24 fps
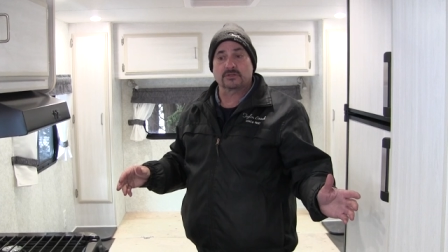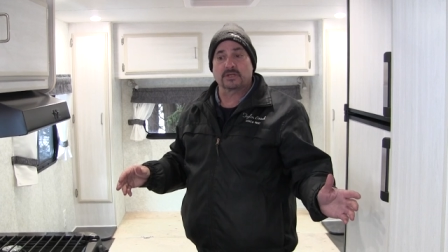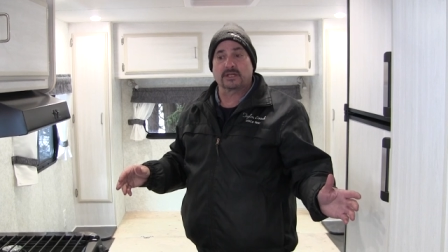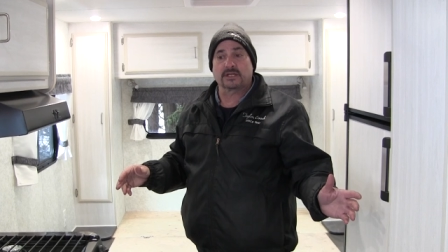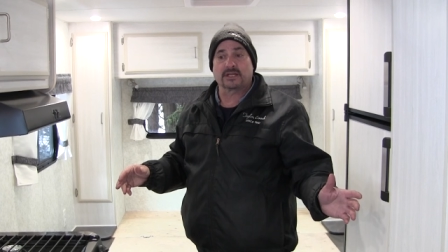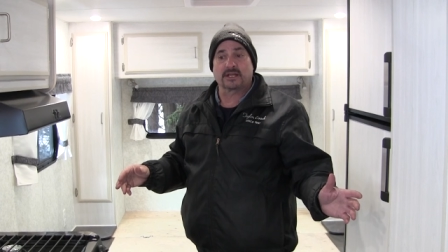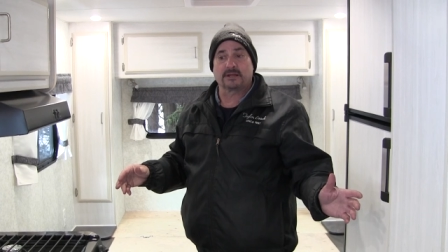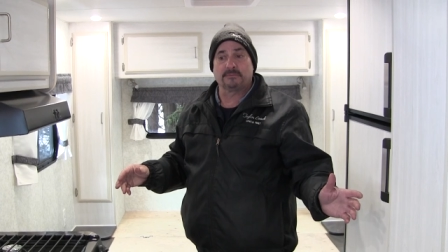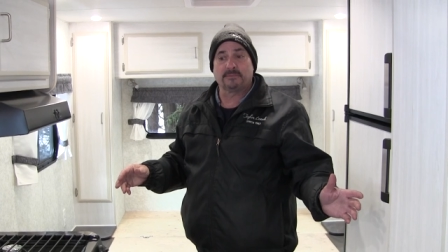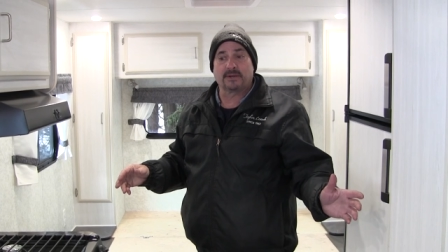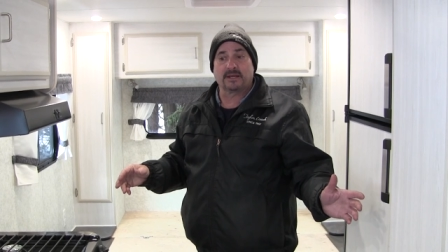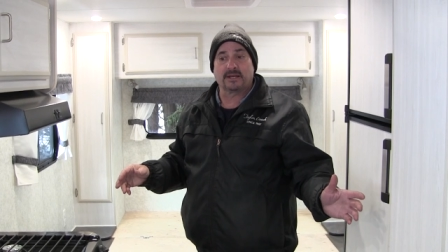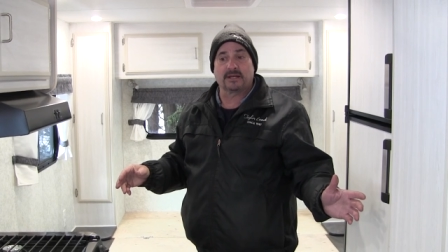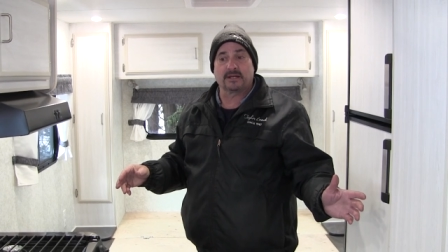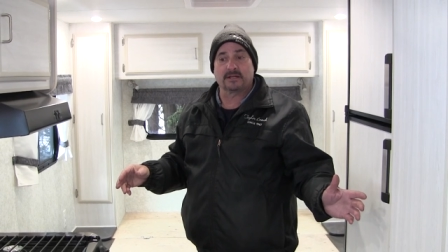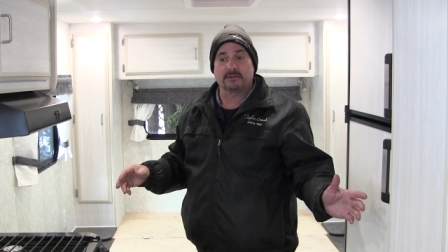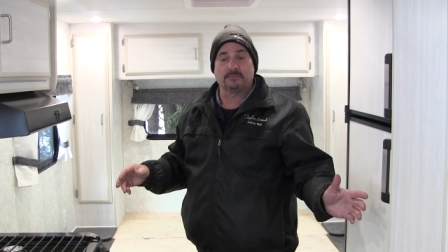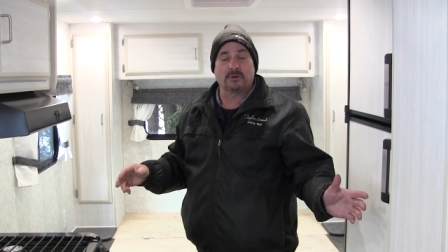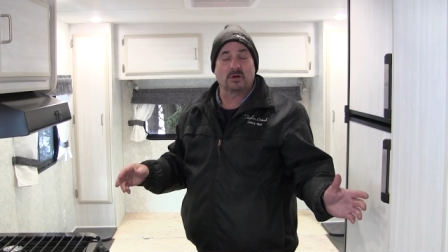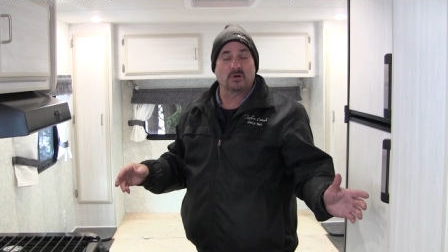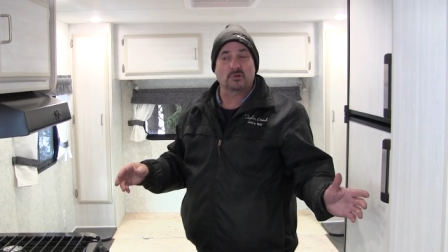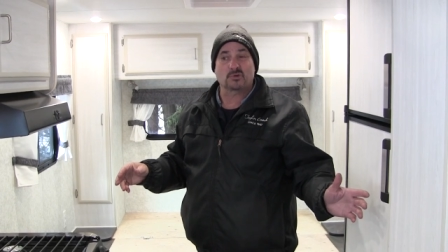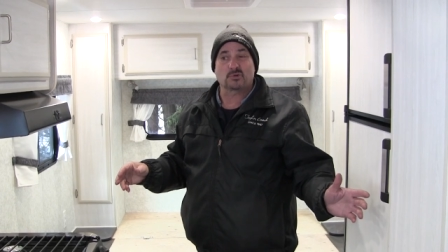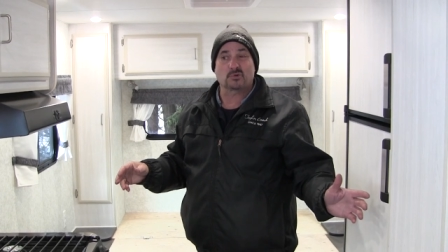It came in at
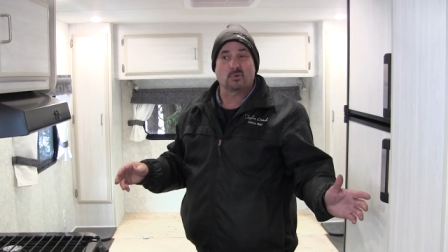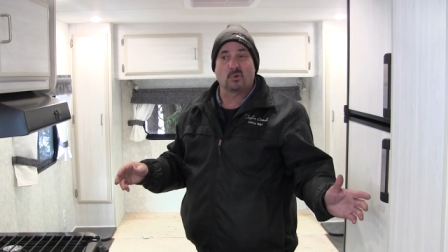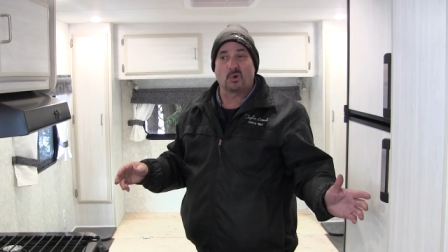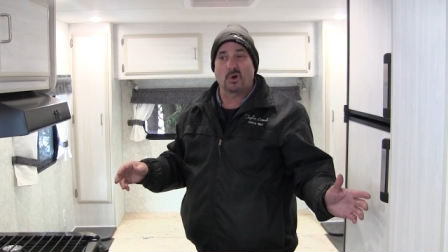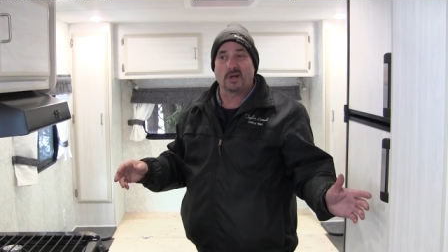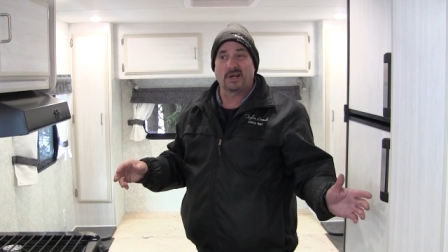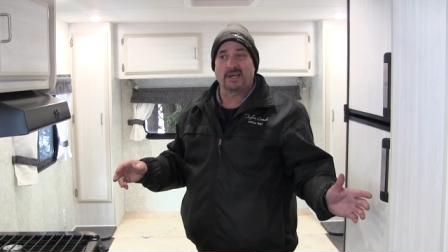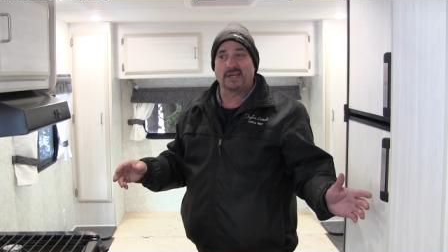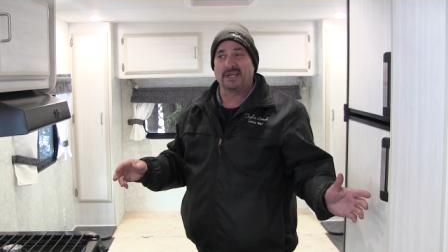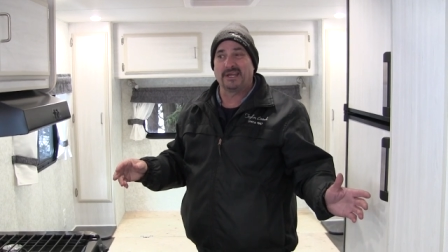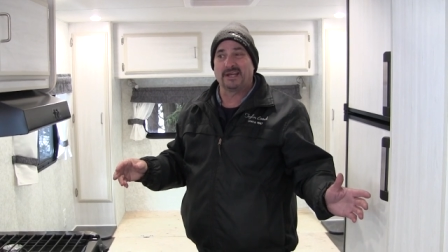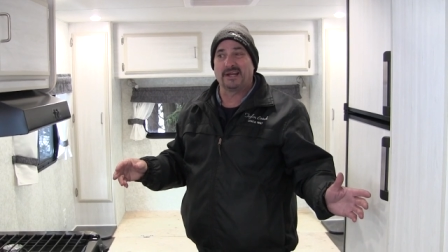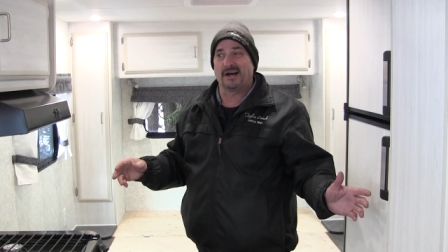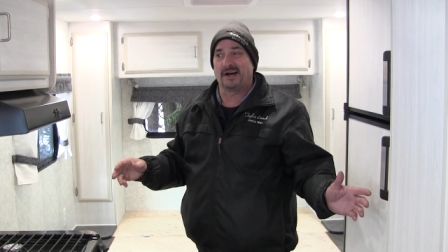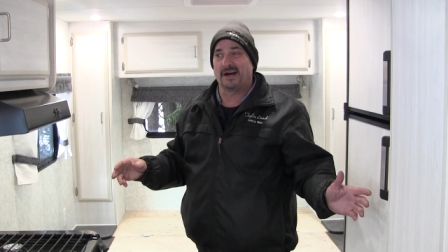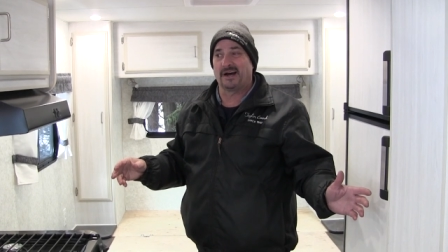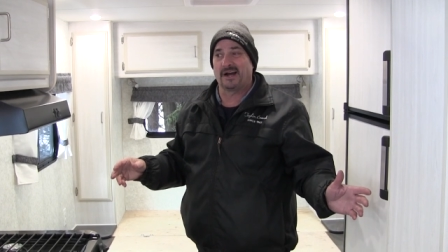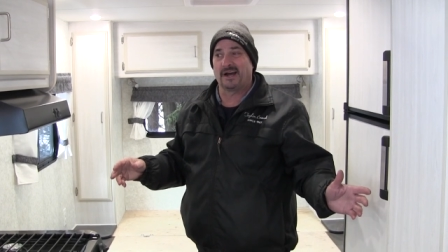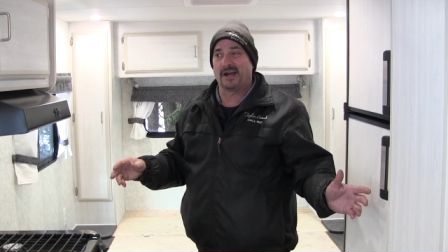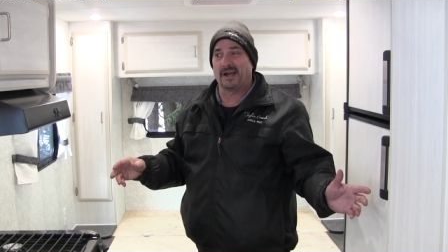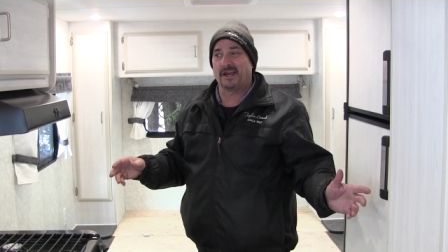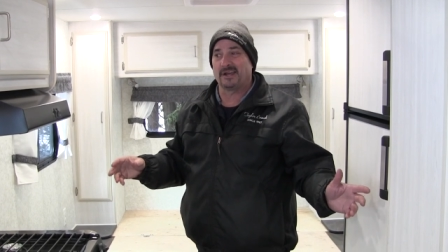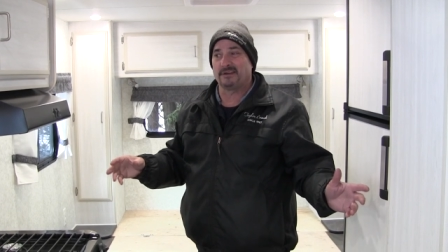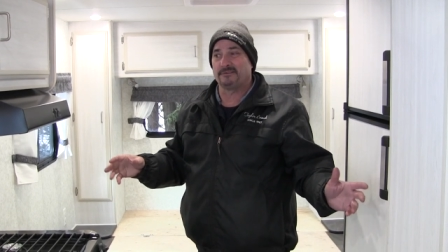about
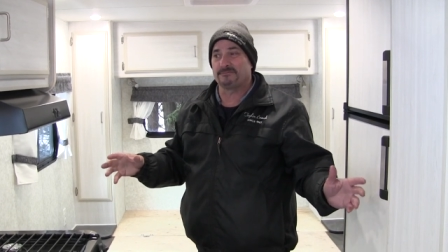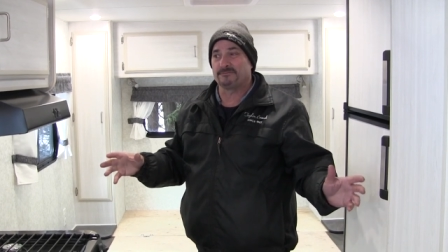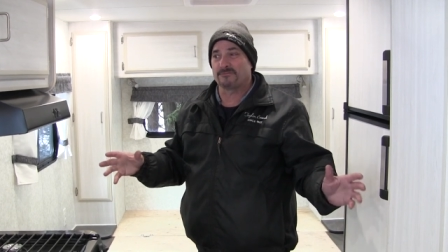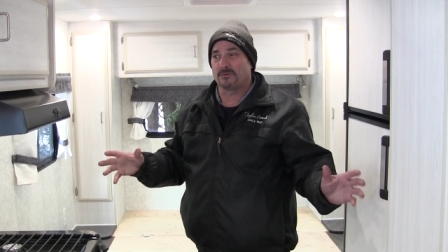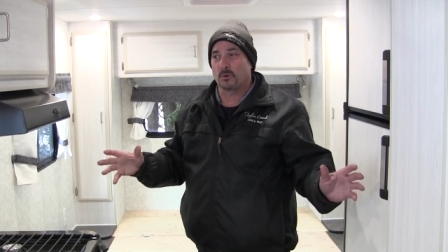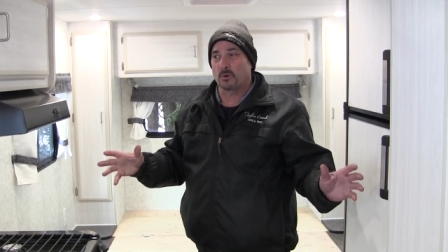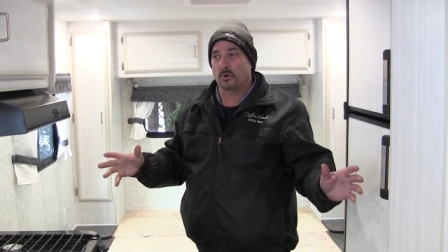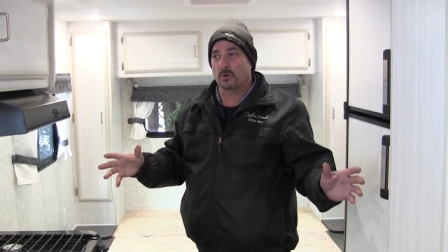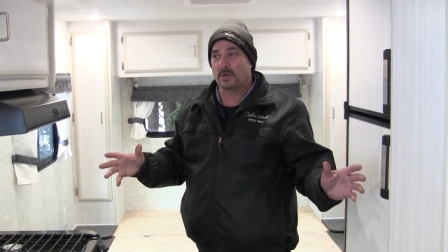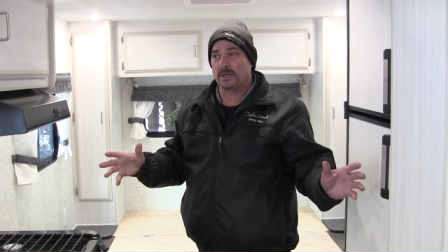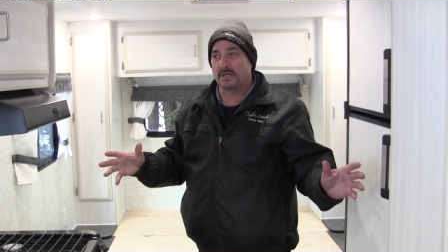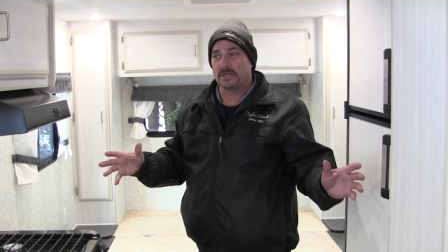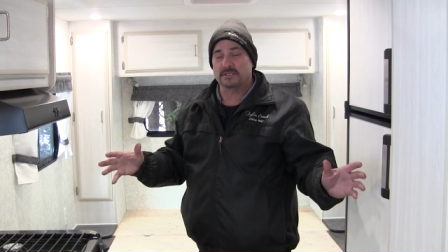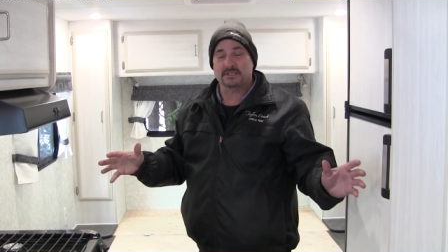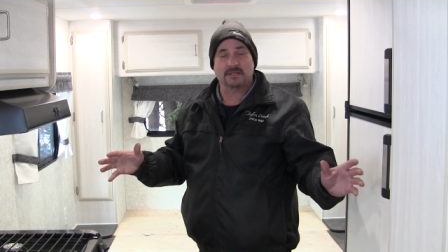29, 40,